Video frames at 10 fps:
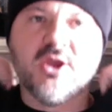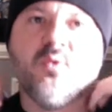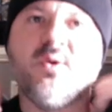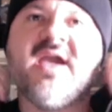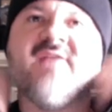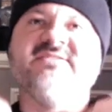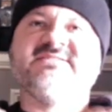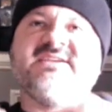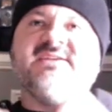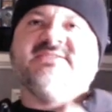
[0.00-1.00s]
we haven't
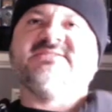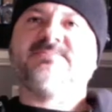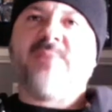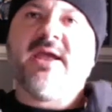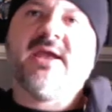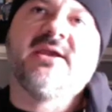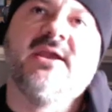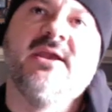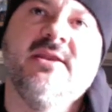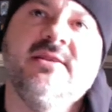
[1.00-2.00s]
seen a spike
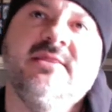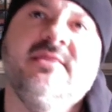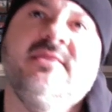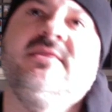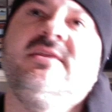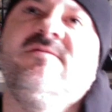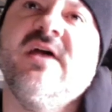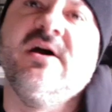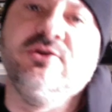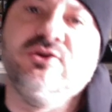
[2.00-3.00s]
in the
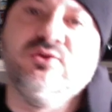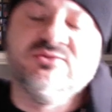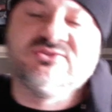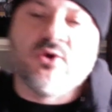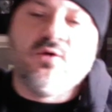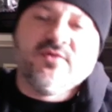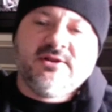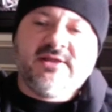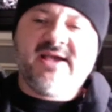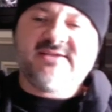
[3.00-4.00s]
values over the
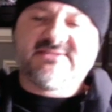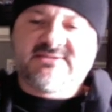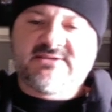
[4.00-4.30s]
last,